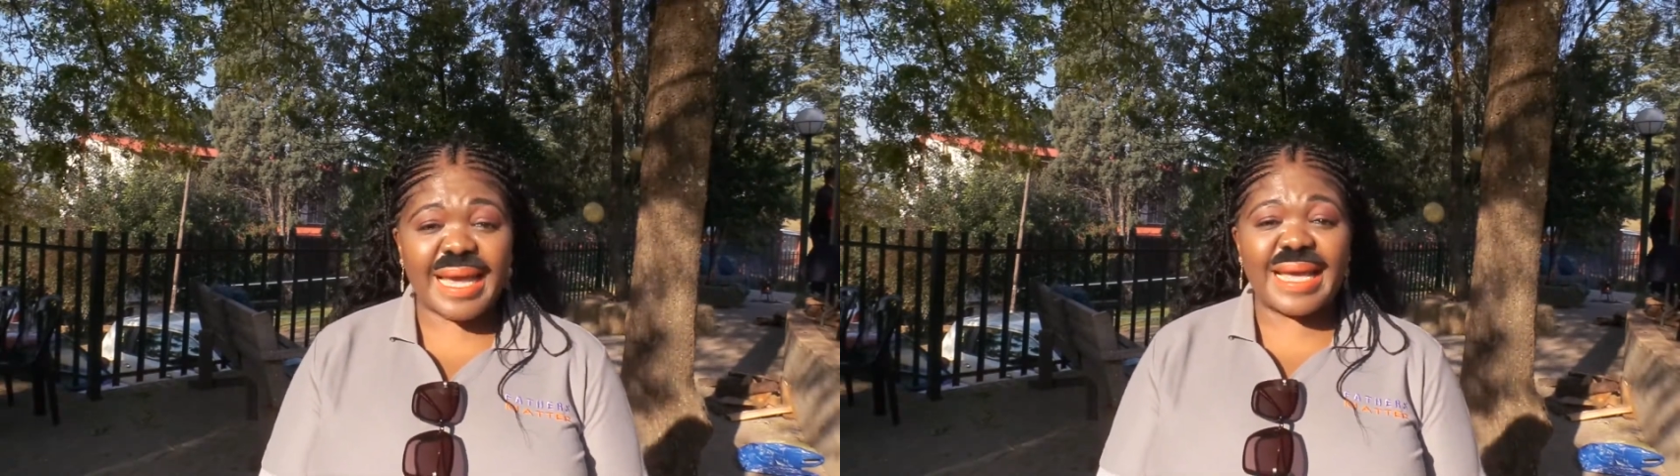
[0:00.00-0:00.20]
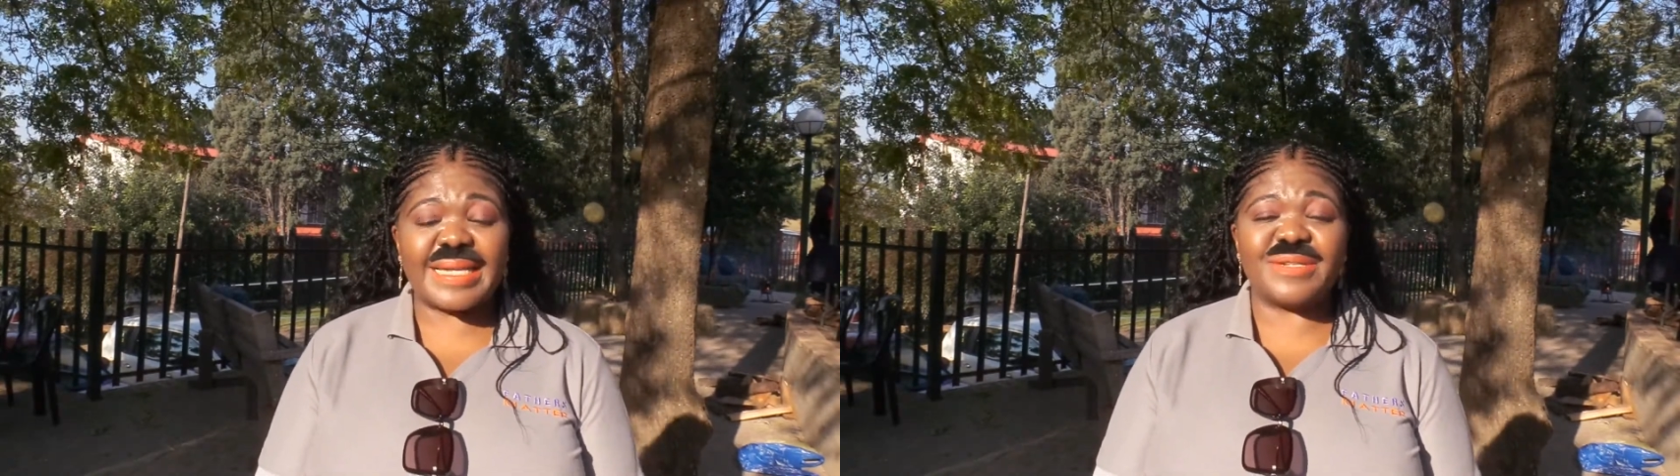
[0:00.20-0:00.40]

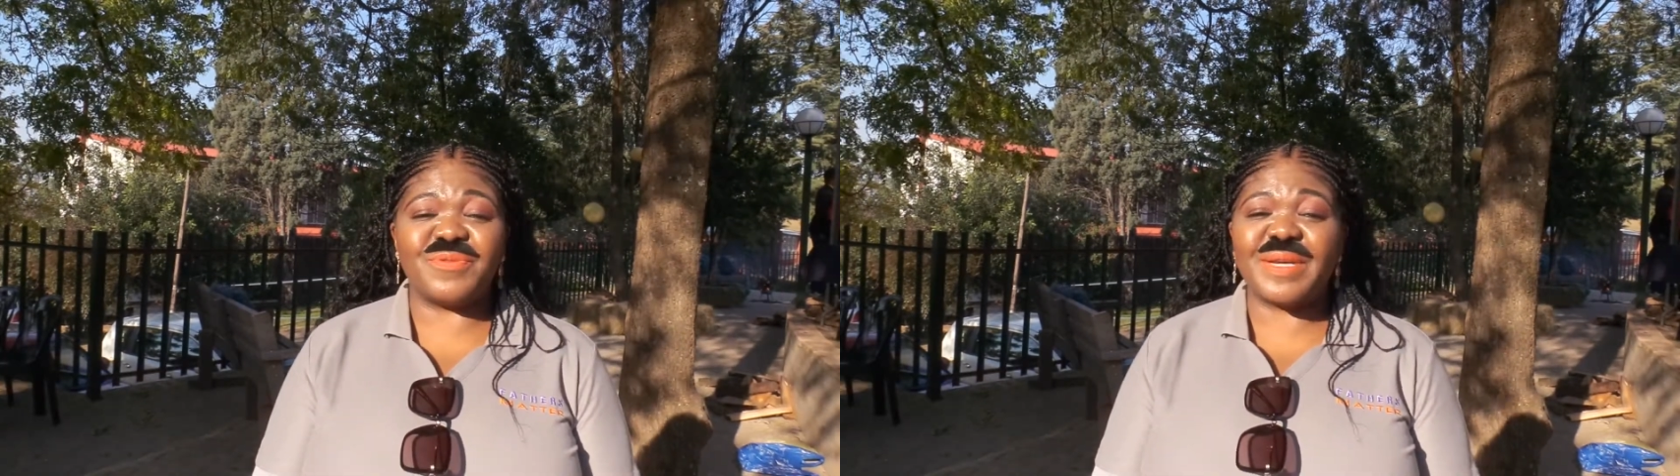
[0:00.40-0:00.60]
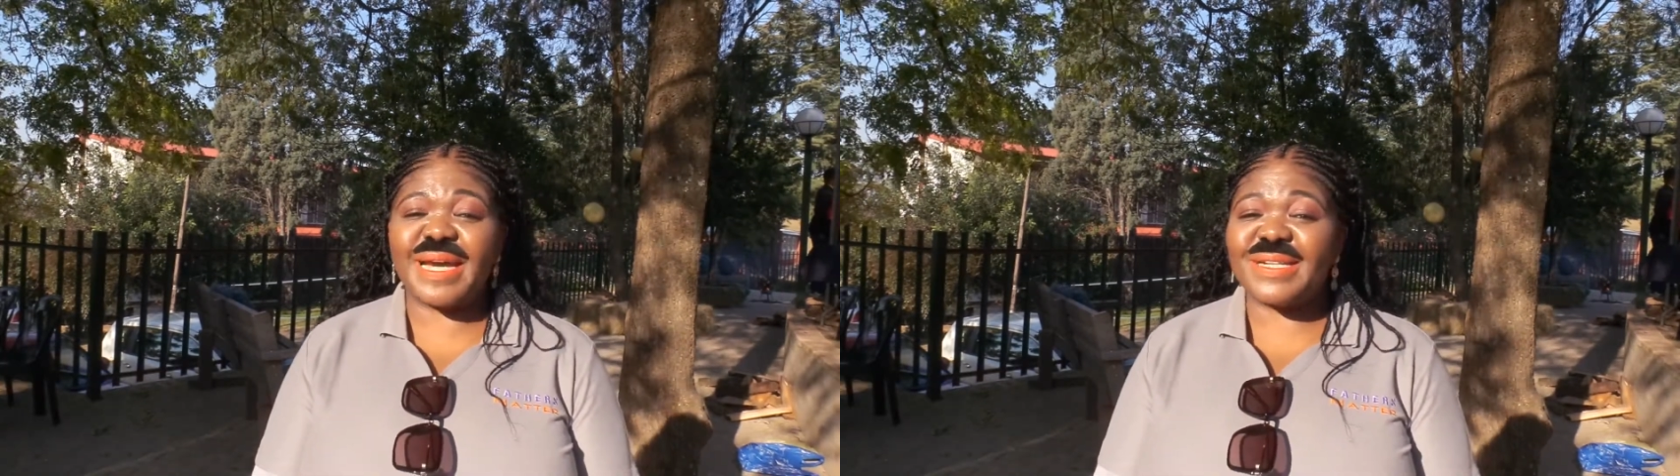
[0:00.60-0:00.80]

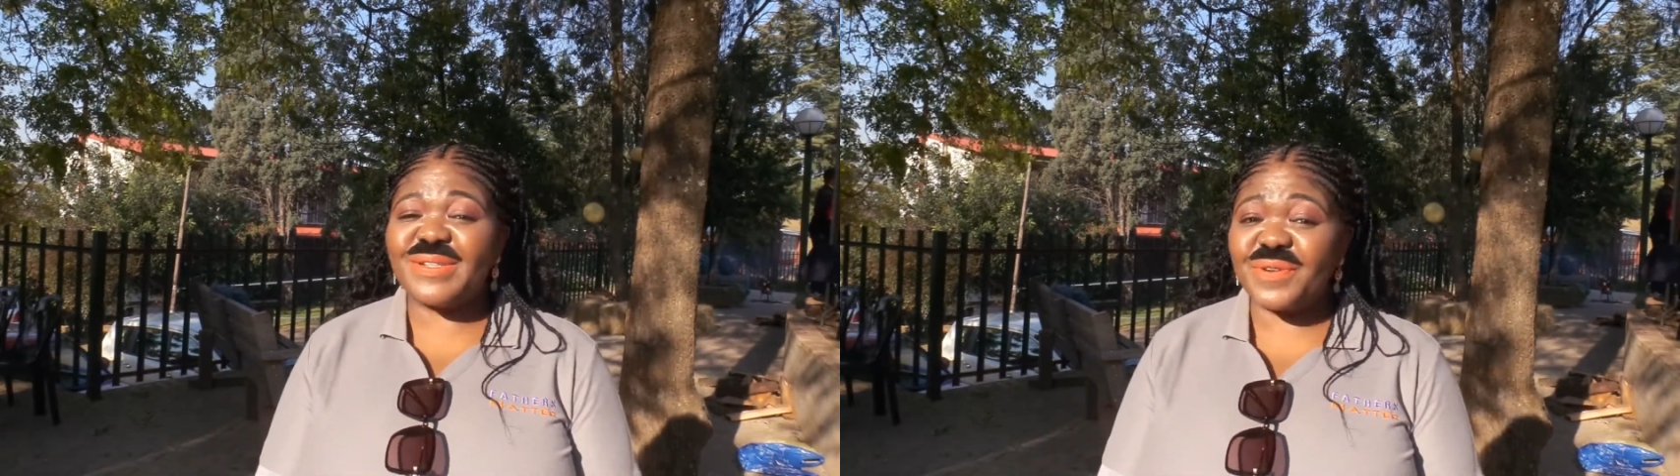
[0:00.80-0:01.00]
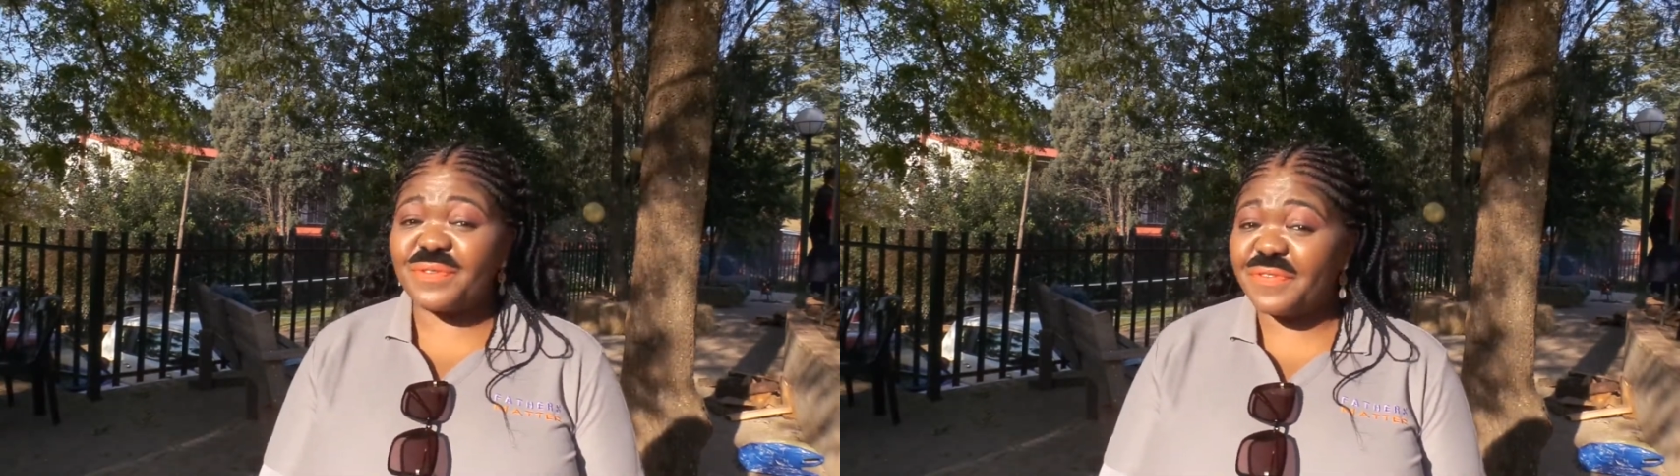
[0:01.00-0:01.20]
and we are
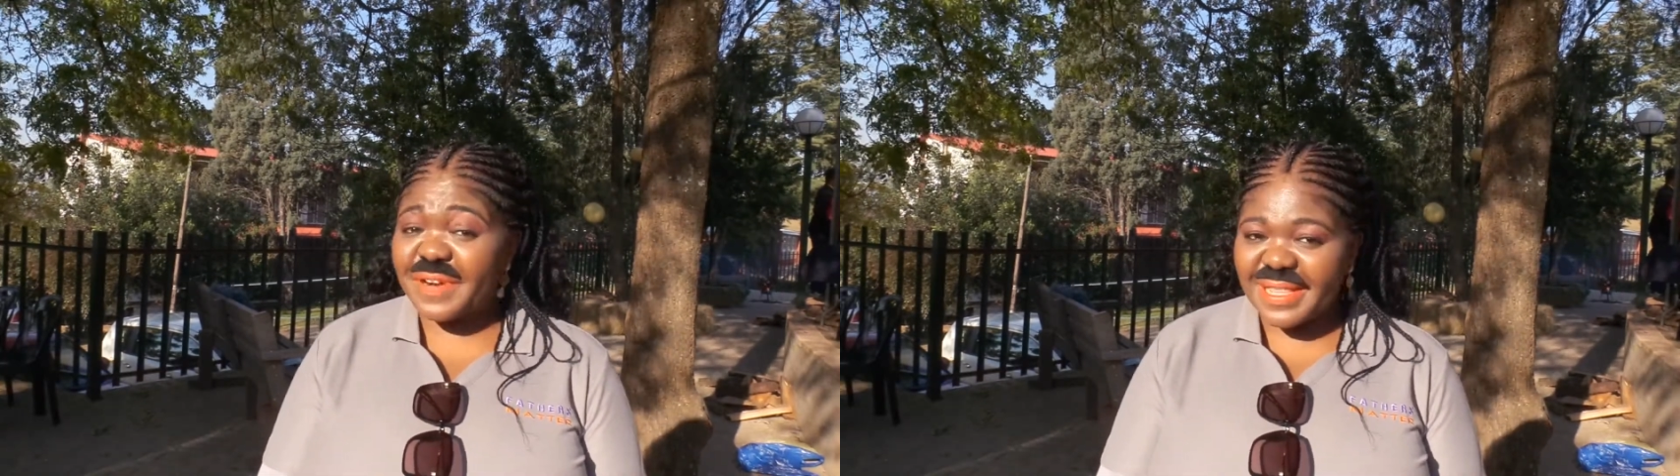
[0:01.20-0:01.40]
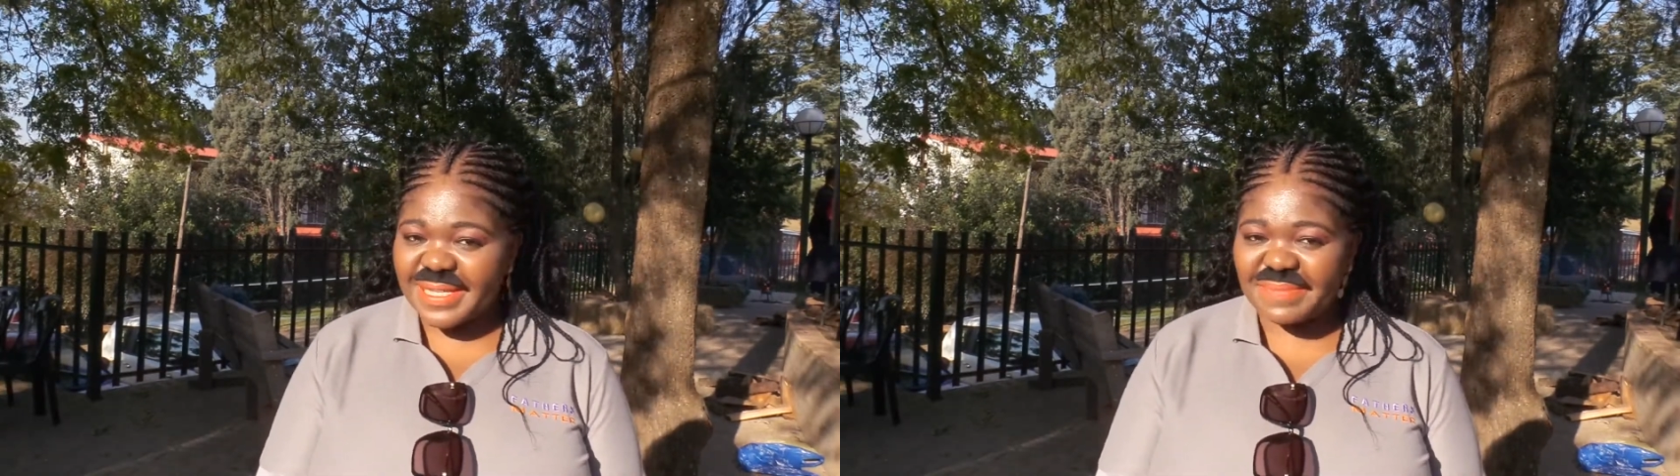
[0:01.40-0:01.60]
doing
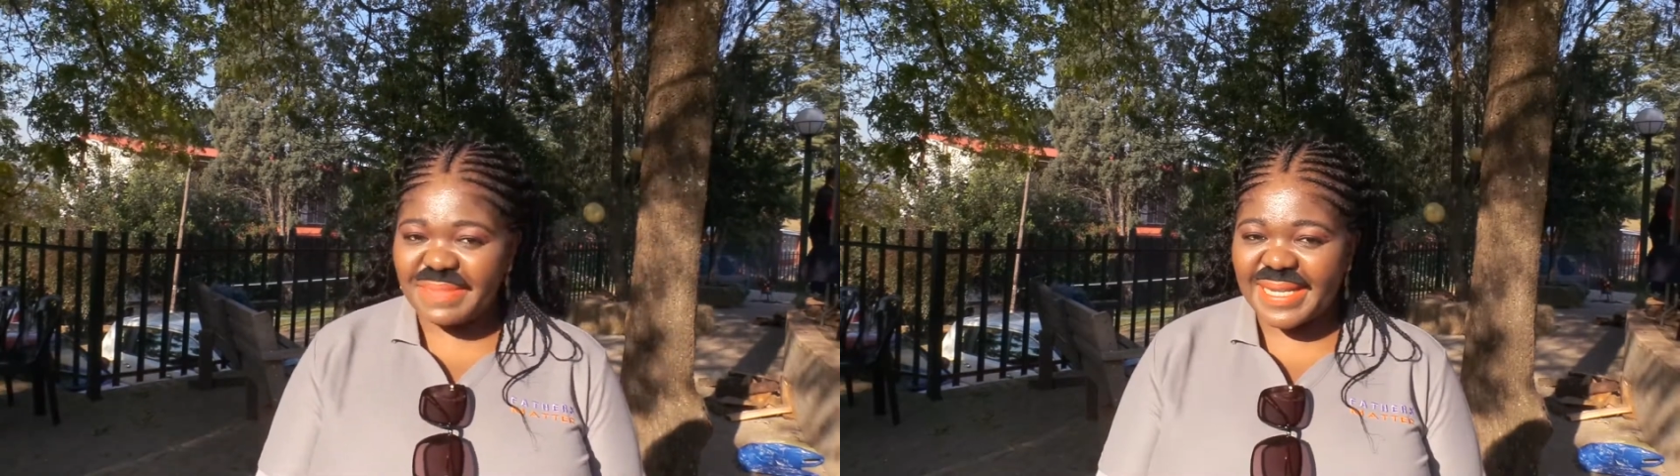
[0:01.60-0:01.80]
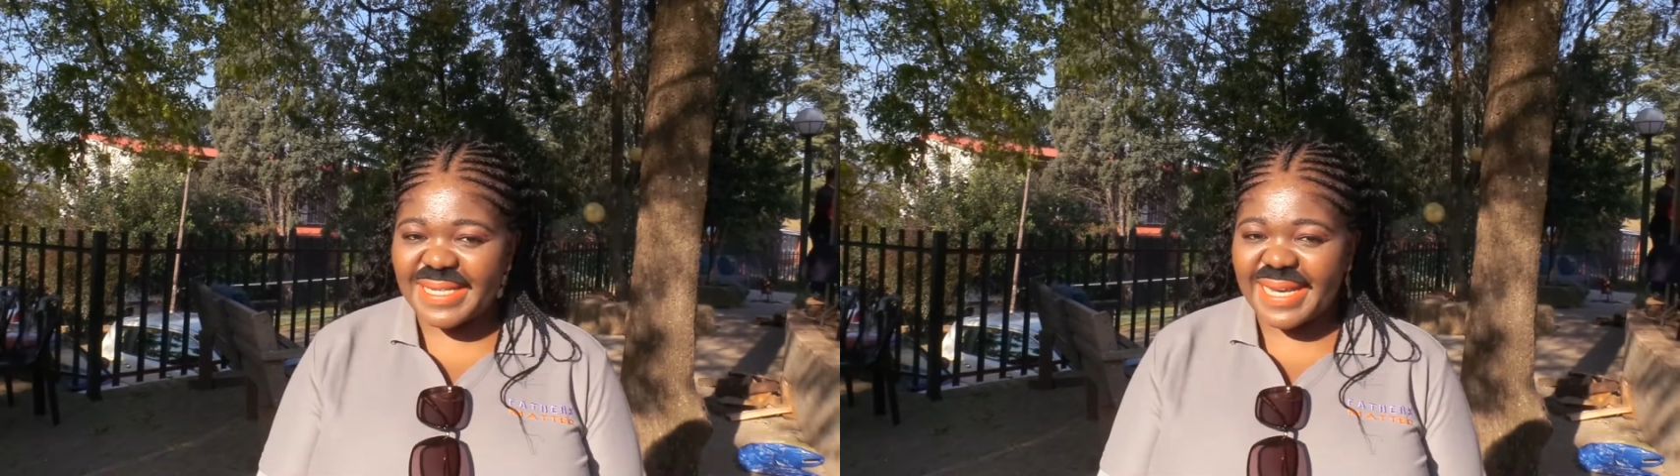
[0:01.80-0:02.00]
Fathers
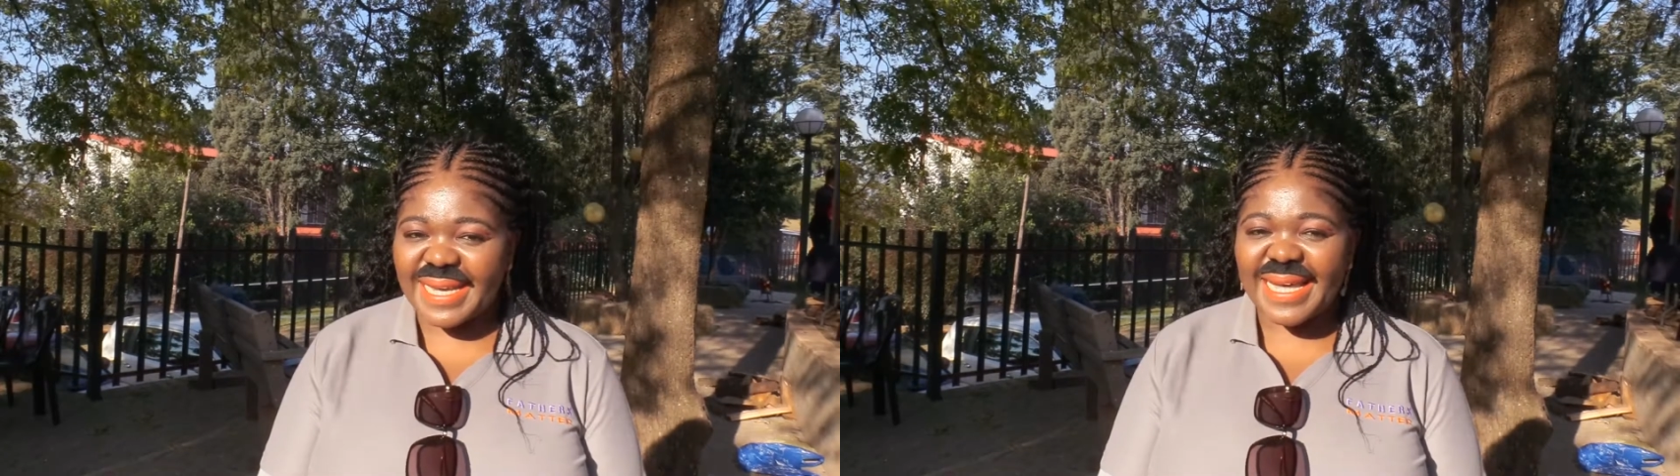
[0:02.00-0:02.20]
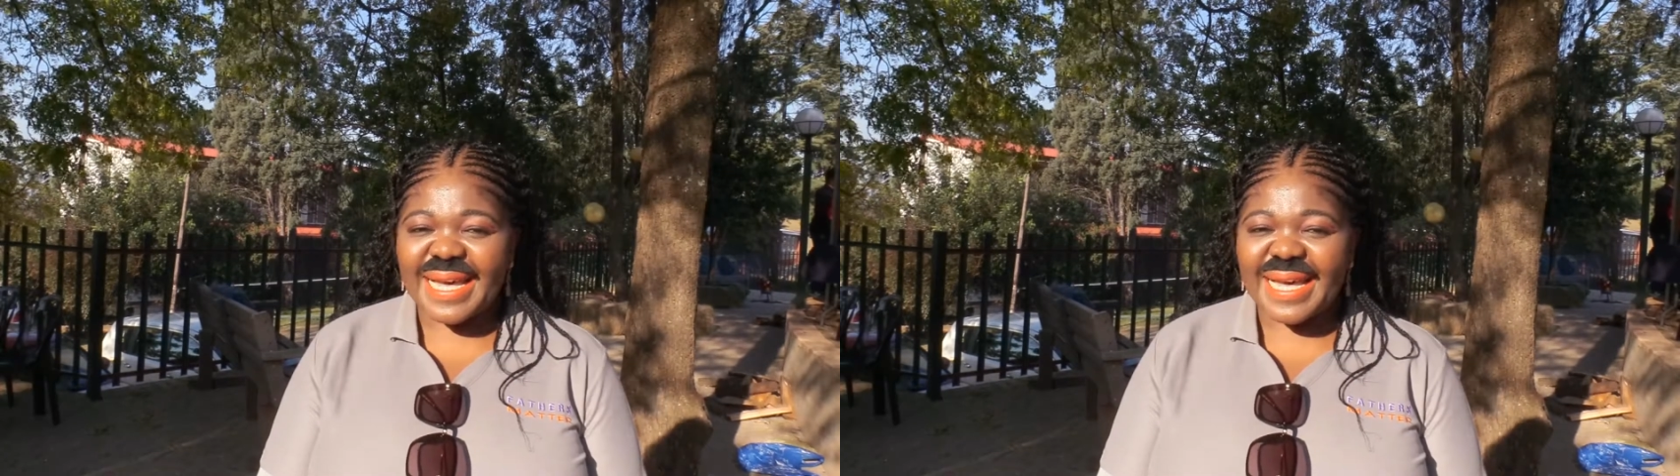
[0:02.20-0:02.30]
Matter.